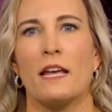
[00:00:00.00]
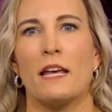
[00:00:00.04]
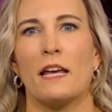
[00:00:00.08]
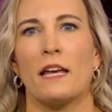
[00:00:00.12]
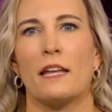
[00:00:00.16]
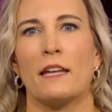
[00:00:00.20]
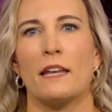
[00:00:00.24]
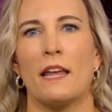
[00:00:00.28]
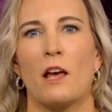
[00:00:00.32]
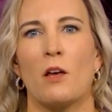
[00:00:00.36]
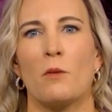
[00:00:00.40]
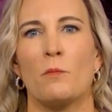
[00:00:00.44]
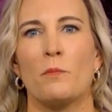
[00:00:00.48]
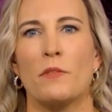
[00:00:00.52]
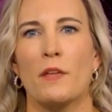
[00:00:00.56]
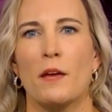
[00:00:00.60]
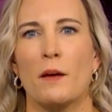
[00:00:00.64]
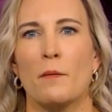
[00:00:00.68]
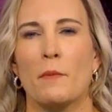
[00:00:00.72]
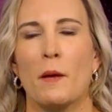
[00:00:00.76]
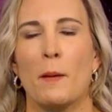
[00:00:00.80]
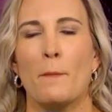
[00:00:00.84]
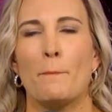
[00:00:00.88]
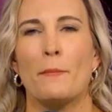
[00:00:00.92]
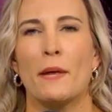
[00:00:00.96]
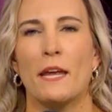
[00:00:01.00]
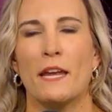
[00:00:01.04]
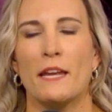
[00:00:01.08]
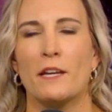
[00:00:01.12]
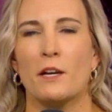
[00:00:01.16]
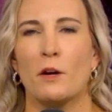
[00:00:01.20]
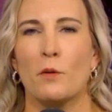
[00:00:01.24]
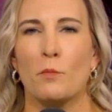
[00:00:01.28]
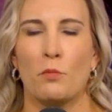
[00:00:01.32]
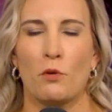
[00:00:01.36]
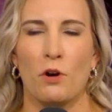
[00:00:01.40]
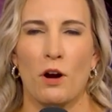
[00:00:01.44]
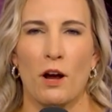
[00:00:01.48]
and help them
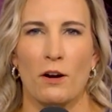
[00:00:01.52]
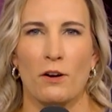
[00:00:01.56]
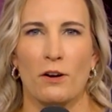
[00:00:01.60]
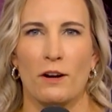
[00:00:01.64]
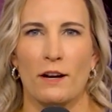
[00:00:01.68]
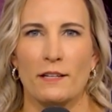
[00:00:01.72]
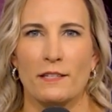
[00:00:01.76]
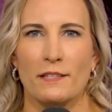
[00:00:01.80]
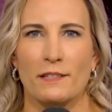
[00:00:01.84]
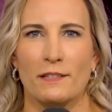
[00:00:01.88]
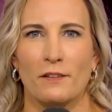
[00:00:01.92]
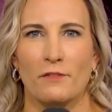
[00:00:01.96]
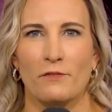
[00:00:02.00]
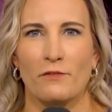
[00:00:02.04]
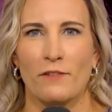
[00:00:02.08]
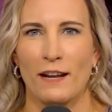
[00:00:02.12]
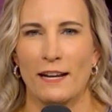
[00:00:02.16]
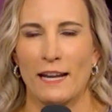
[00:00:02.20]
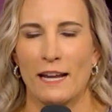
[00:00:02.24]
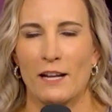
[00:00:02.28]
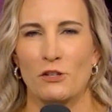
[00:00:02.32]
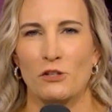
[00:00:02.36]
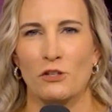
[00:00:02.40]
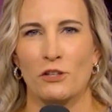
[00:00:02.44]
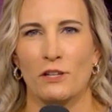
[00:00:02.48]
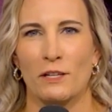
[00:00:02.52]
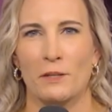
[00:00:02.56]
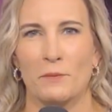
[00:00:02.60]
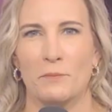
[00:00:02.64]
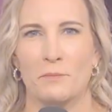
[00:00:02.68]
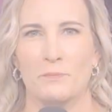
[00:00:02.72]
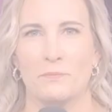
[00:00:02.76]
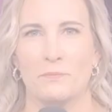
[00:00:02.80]
make progress financially?